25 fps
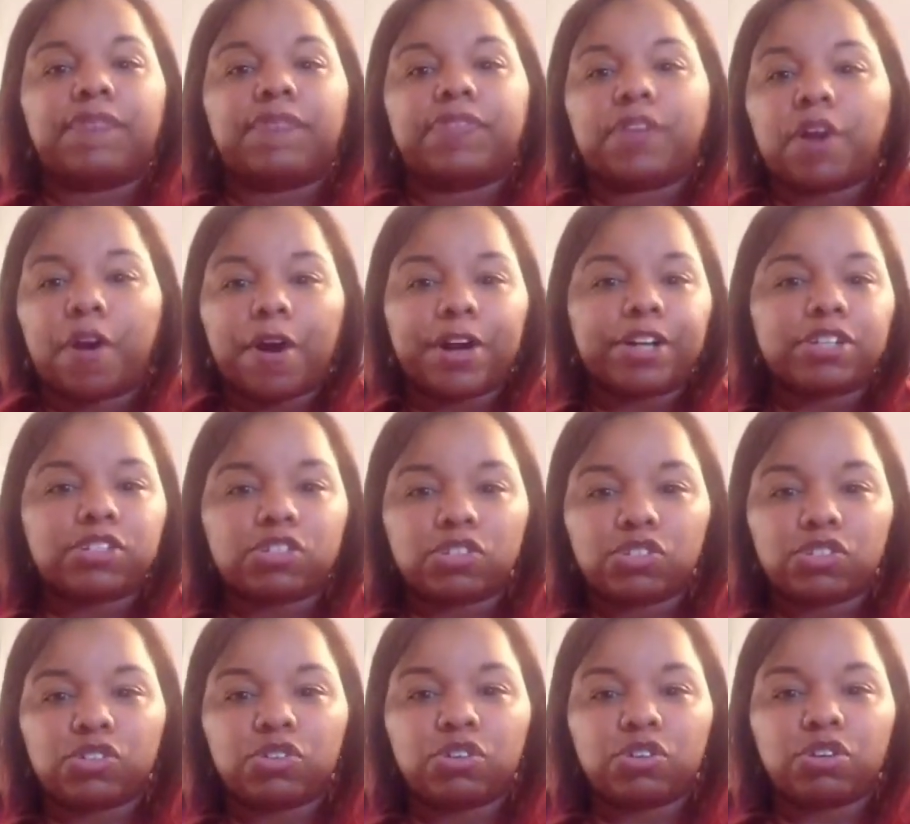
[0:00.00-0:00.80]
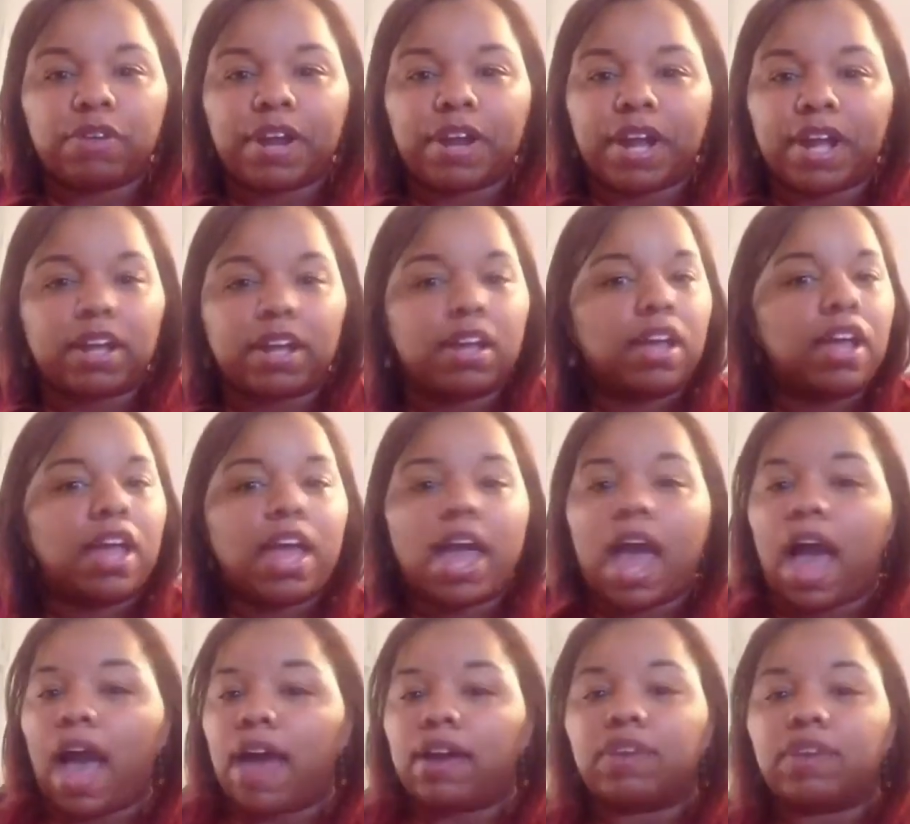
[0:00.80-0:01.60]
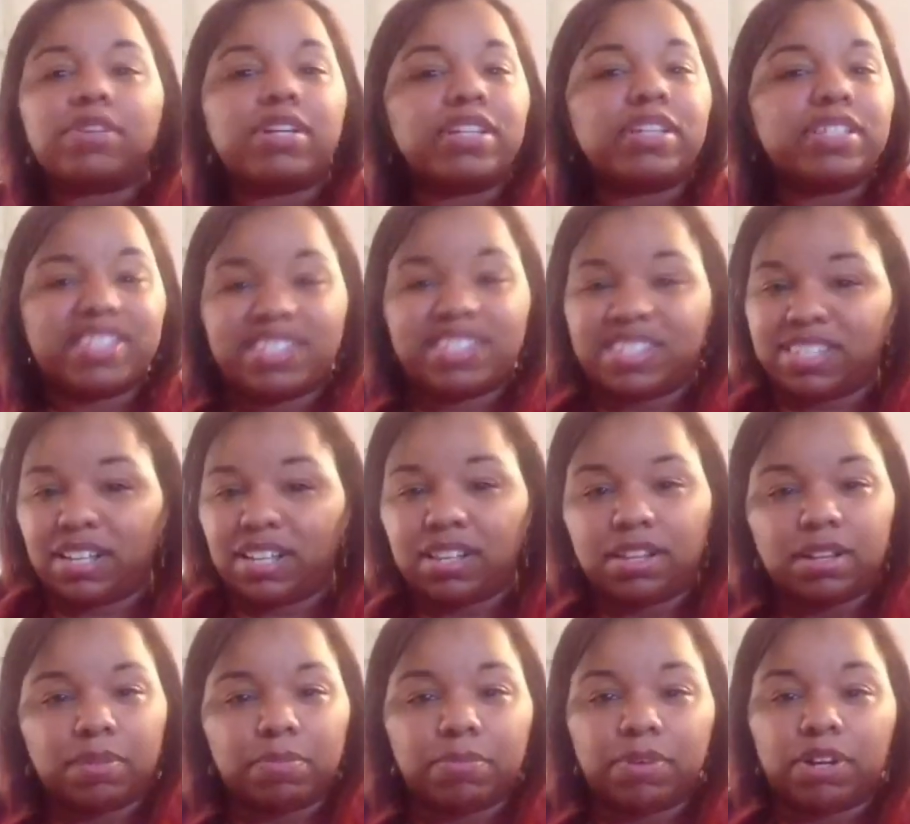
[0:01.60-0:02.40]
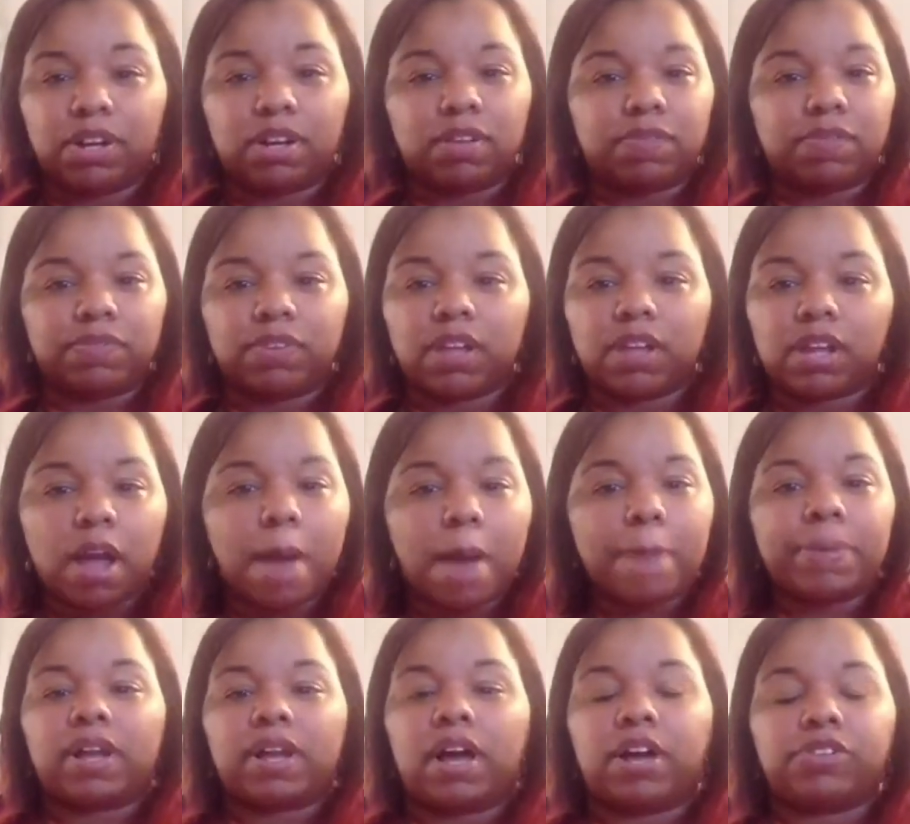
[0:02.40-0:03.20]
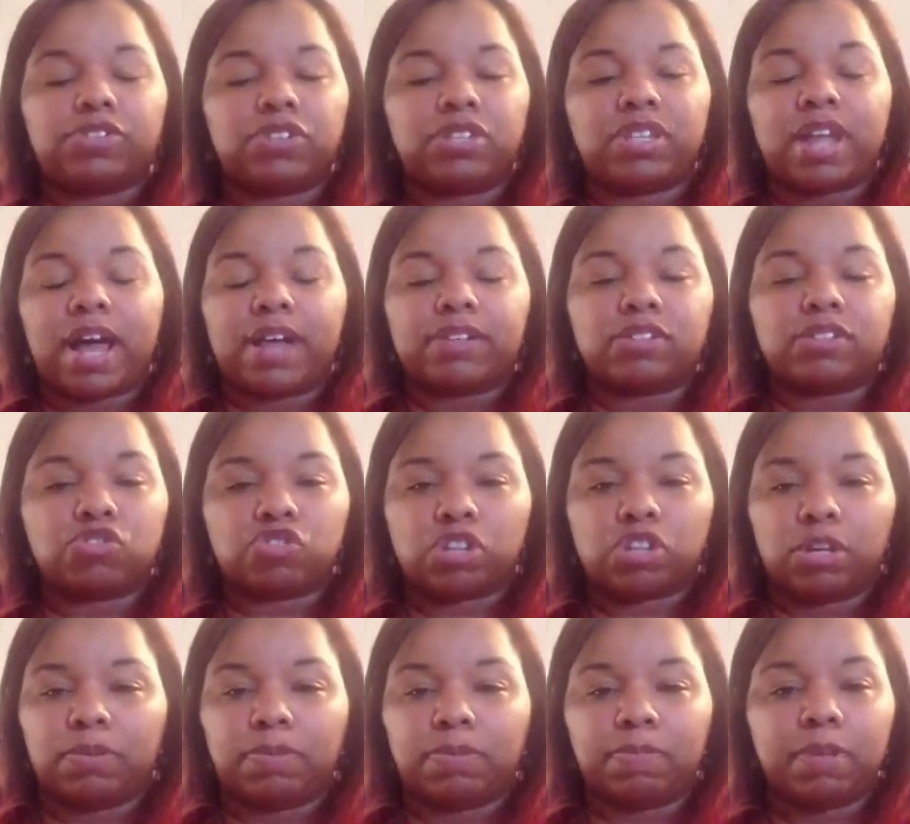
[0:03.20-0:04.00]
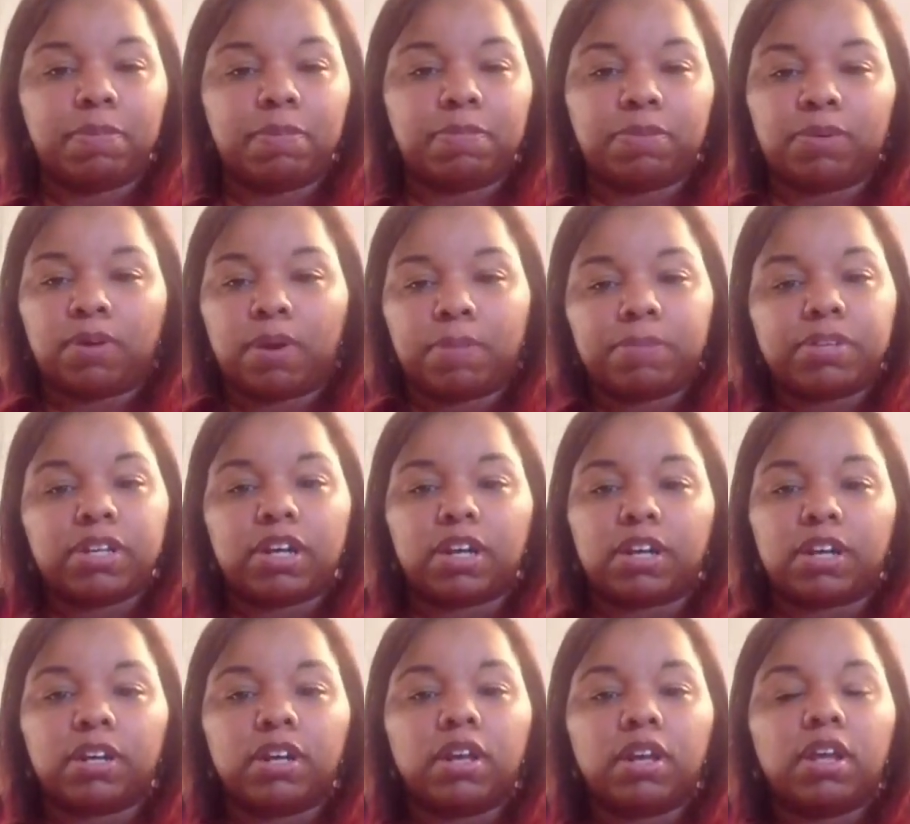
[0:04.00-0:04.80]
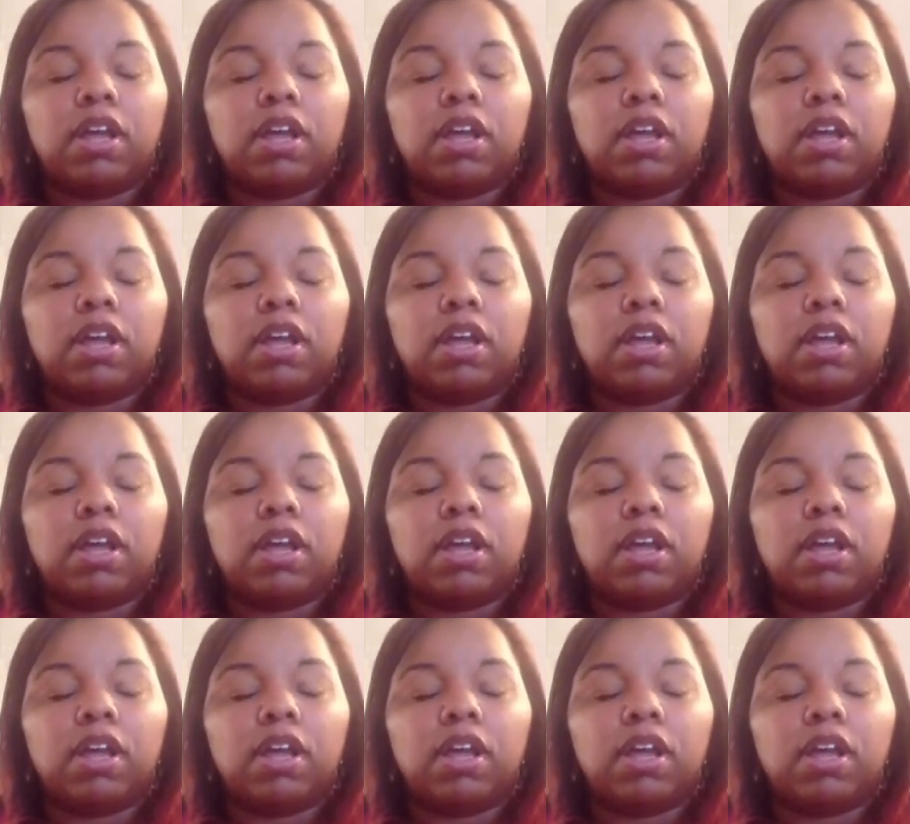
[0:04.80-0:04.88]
The artists are still great. I don't need to see them with a couple 100,000 screaming people. I'm good.